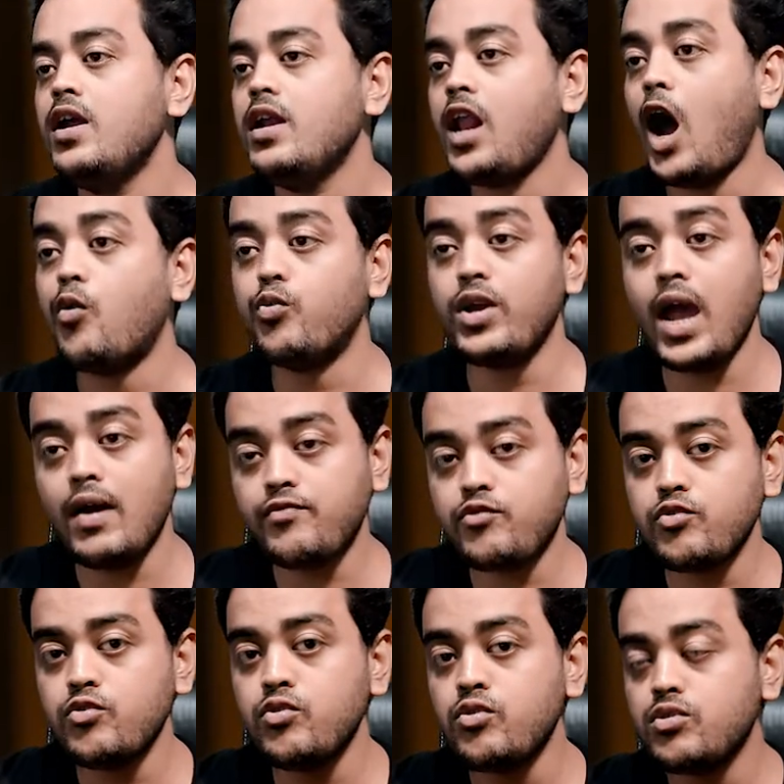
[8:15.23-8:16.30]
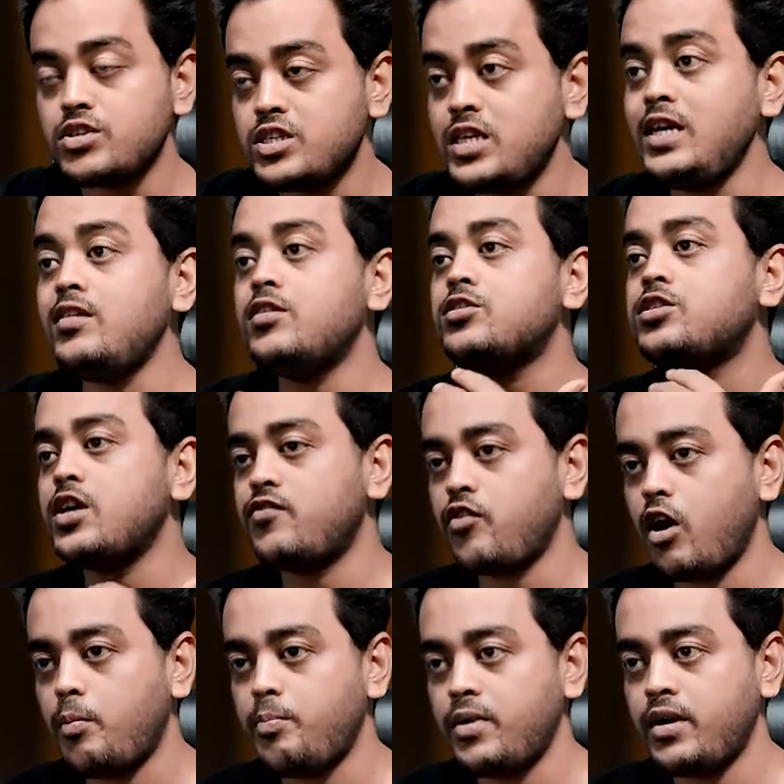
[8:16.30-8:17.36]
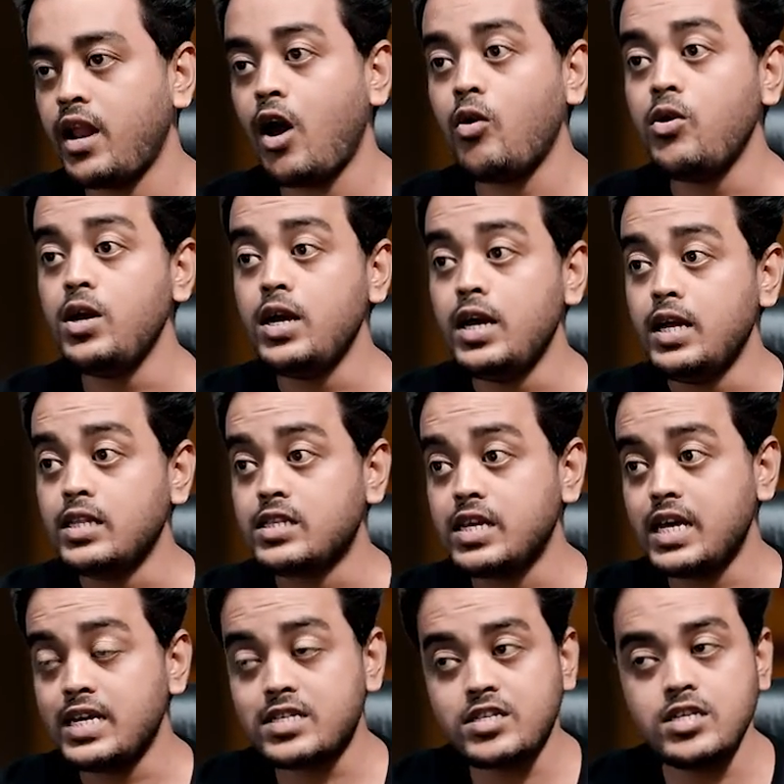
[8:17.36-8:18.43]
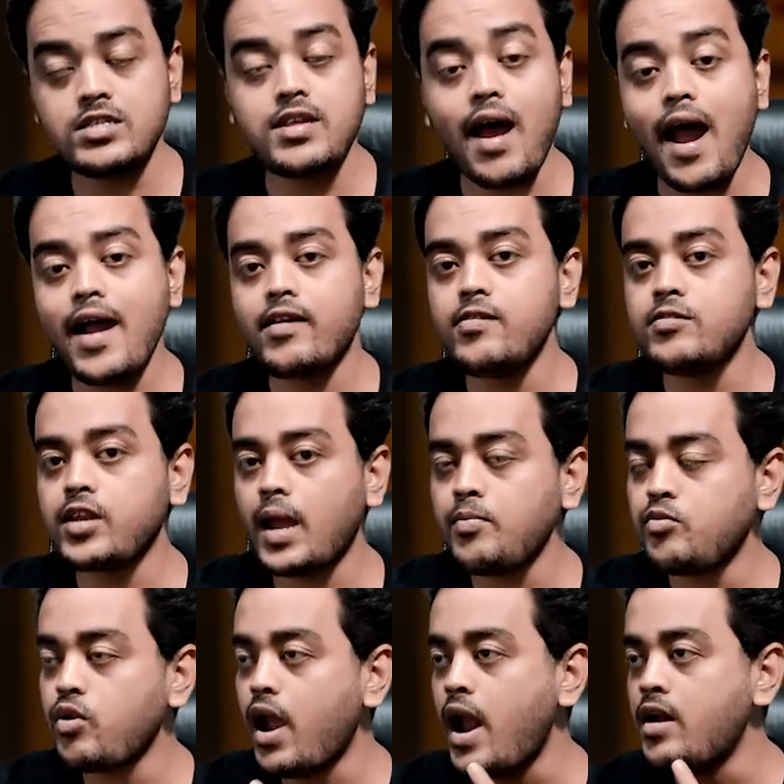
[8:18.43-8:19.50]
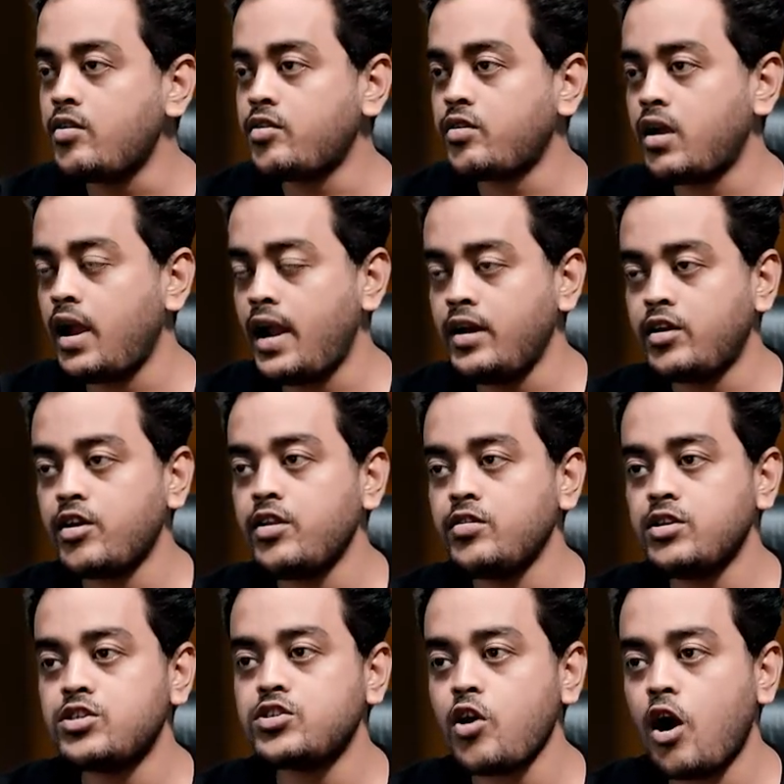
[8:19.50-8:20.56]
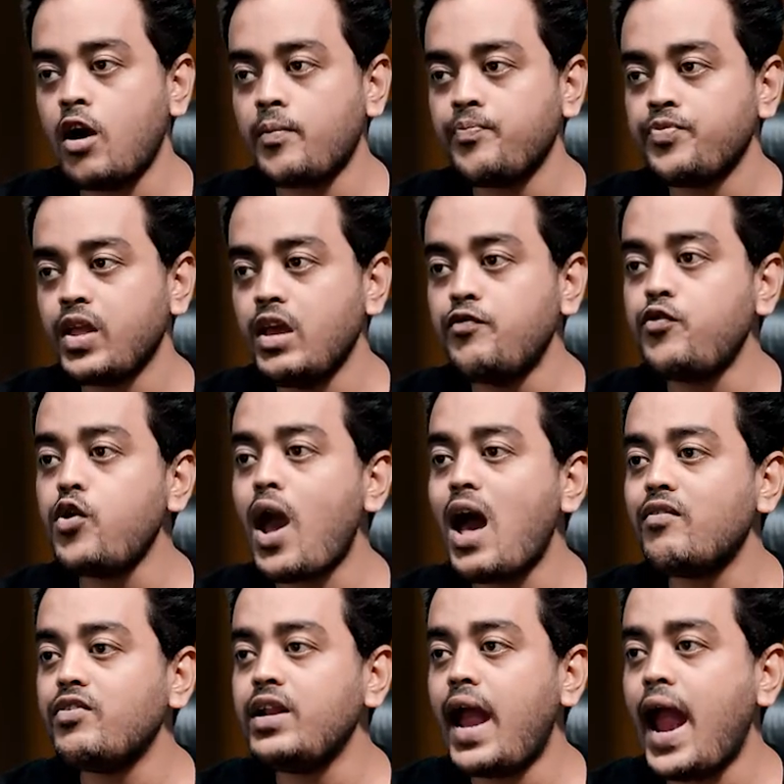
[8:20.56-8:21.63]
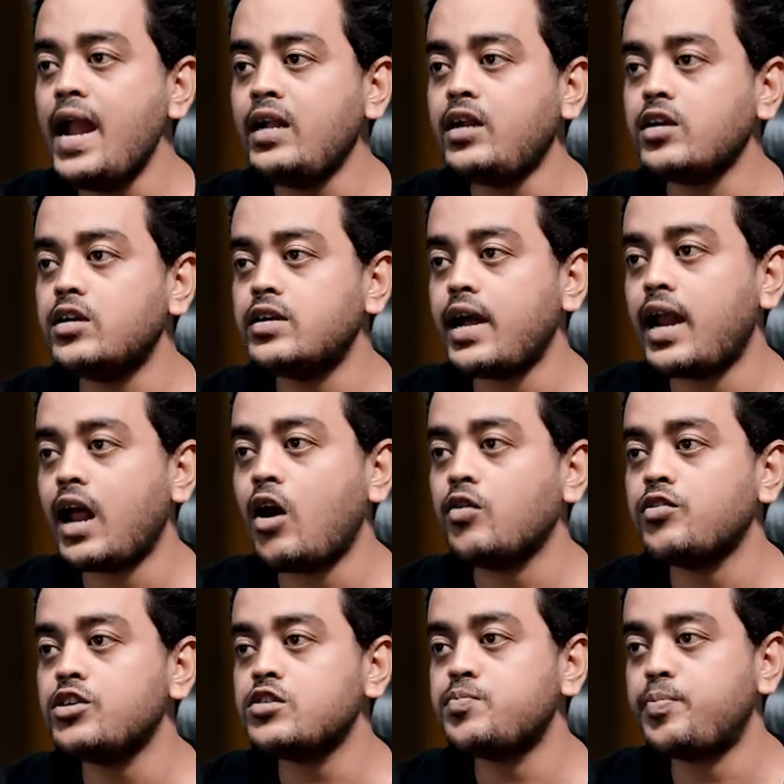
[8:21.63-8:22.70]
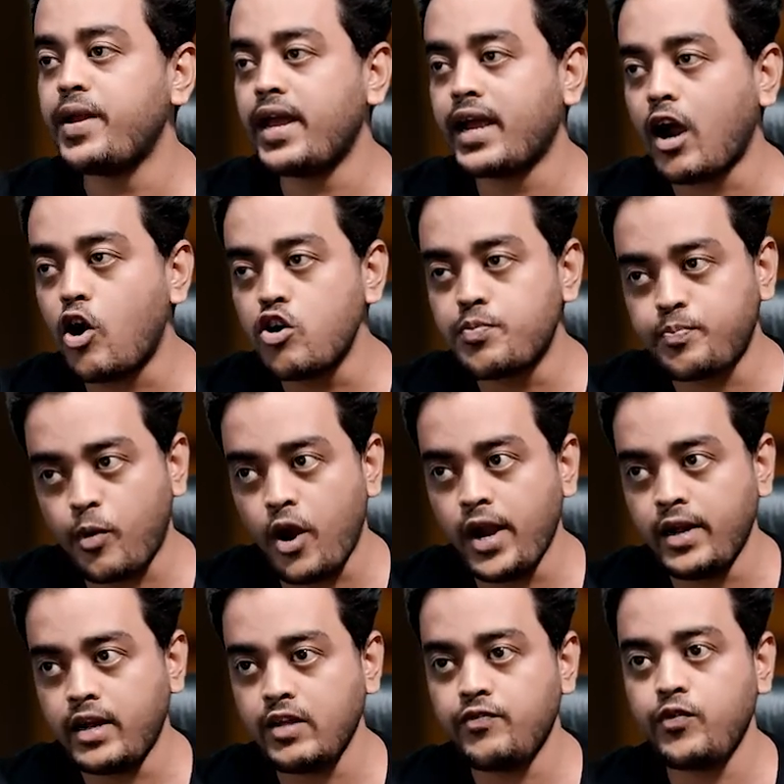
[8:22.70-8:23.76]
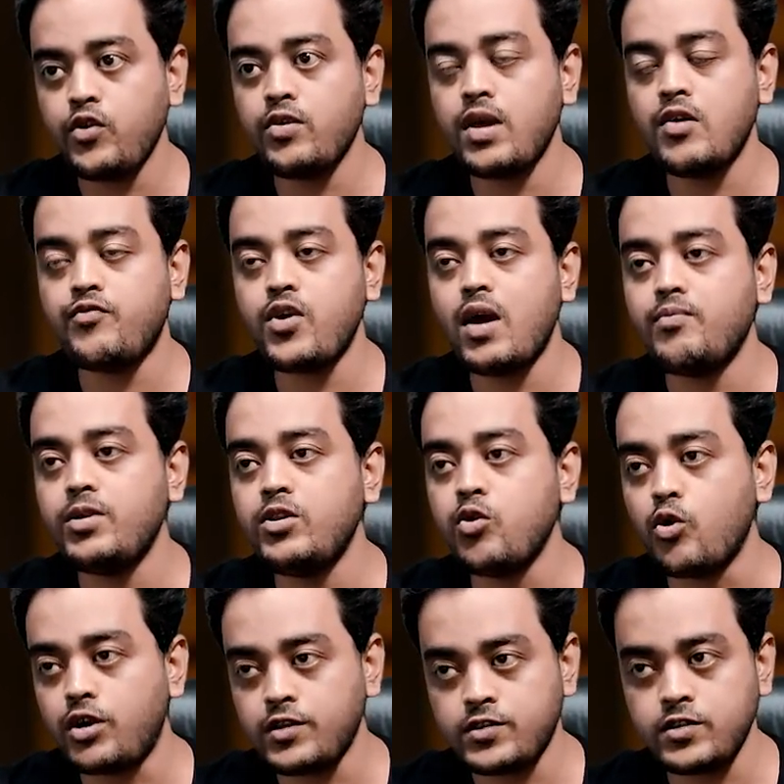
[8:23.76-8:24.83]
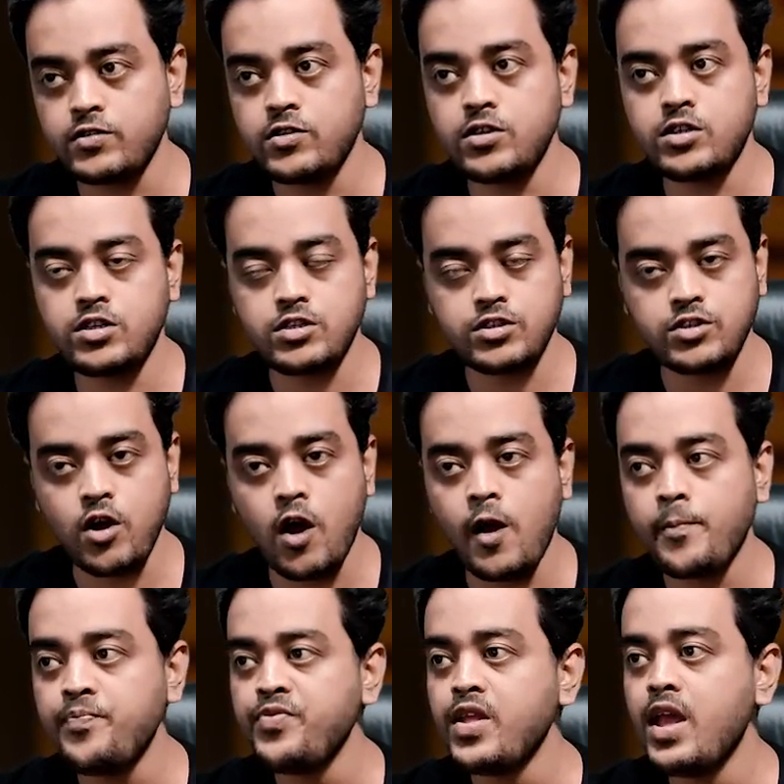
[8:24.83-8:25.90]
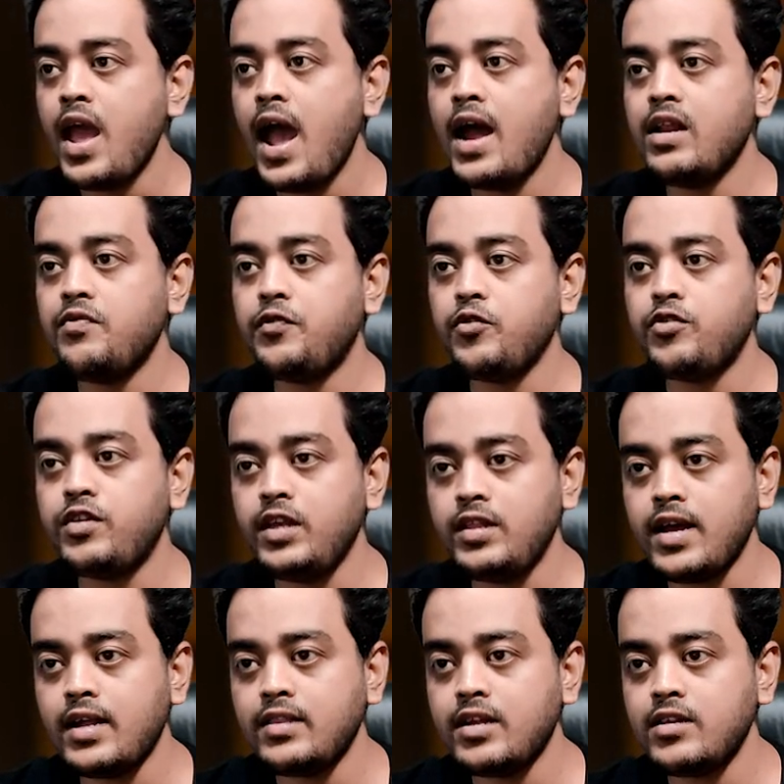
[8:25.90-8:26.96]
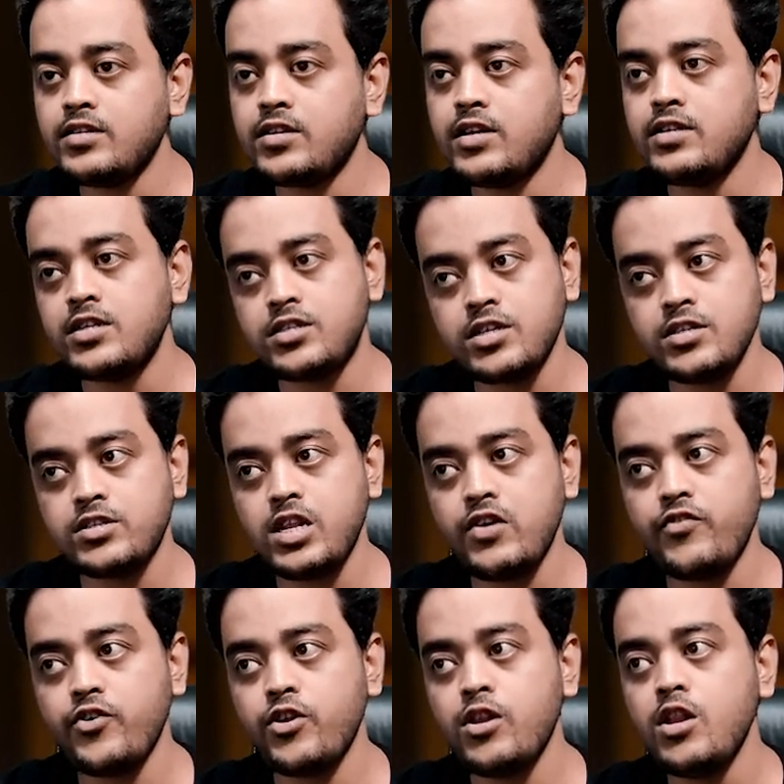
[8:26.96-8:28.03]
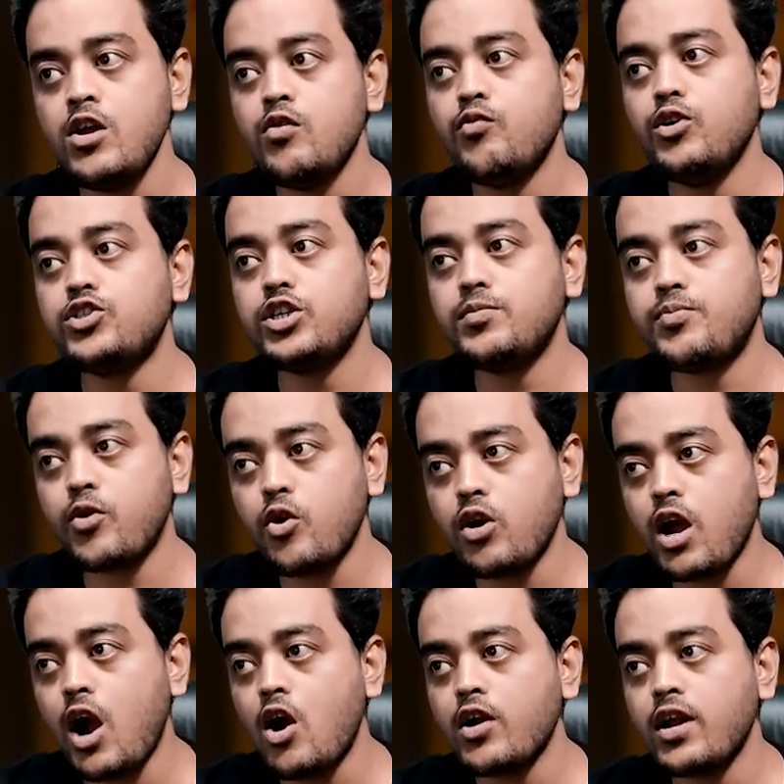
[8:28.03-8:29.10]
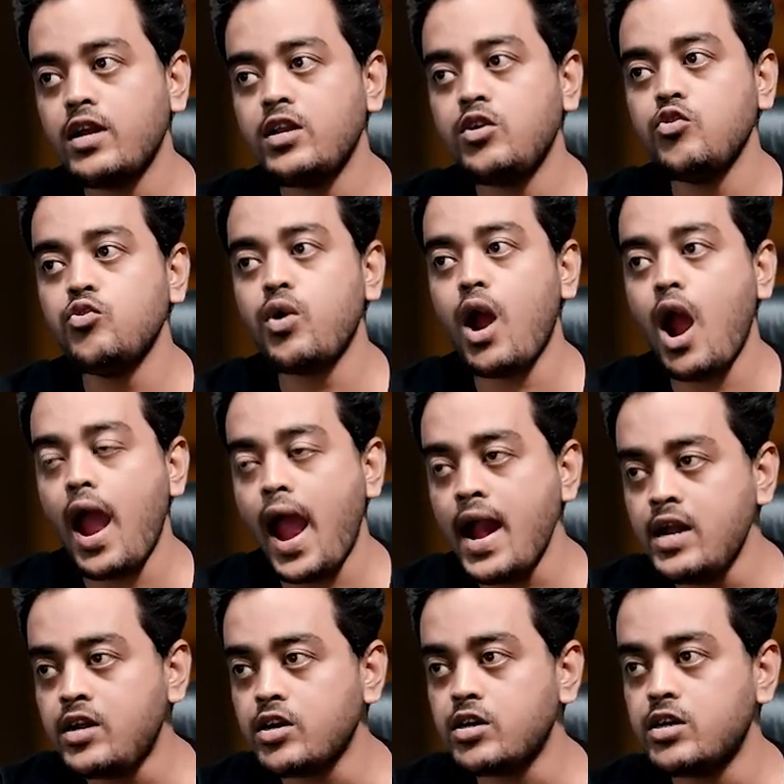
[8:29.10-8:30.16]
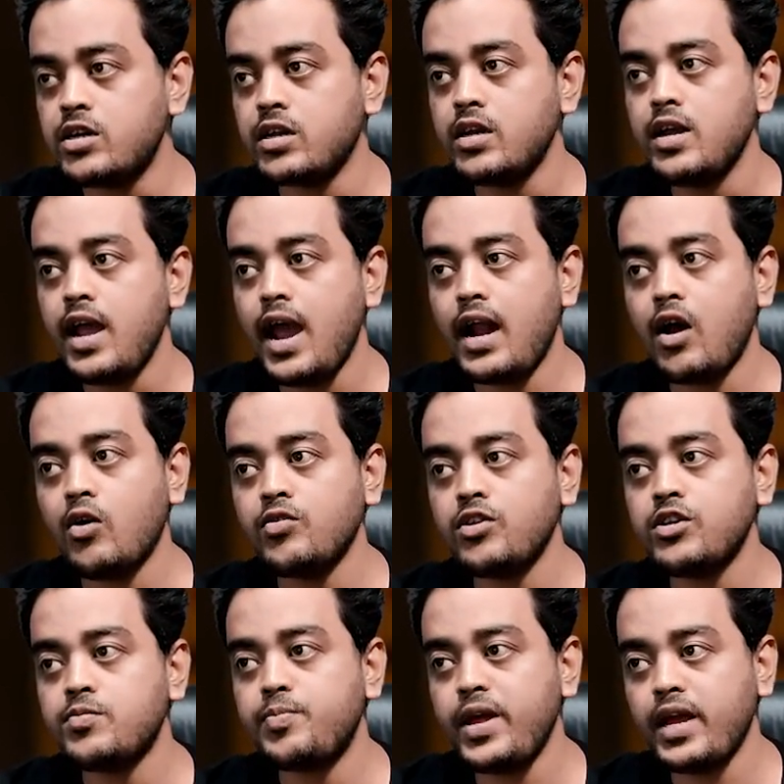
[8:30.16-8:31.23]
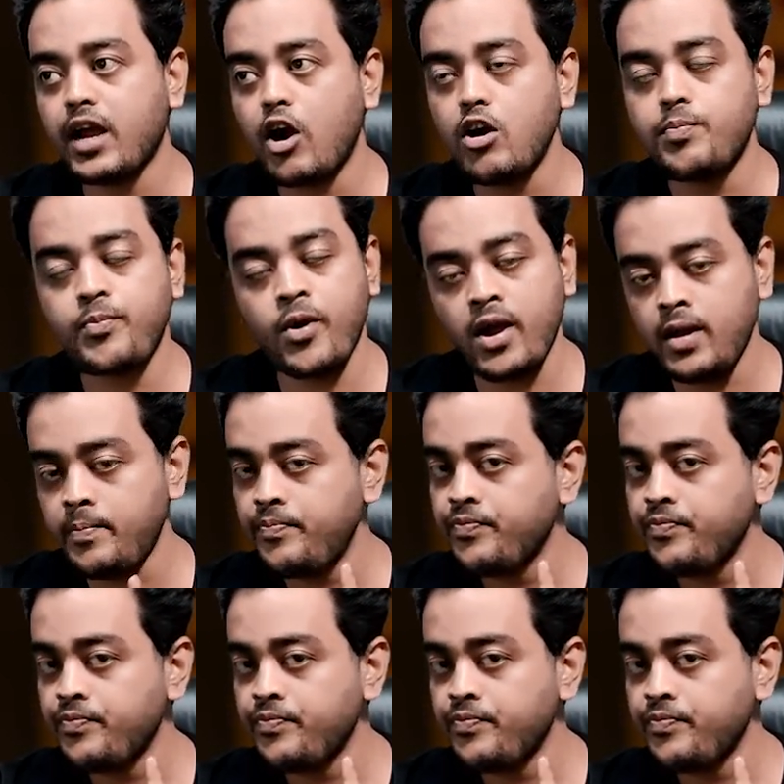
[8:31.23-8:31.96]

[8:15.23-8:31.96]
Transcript: Now we have to see this development. Now, is this the ideal time to enter in this stock? If you haven't entered around this breakout point, if you have been noticing this stock, and if you see that there is a resistance level which it broke out and you entered around this breakout point,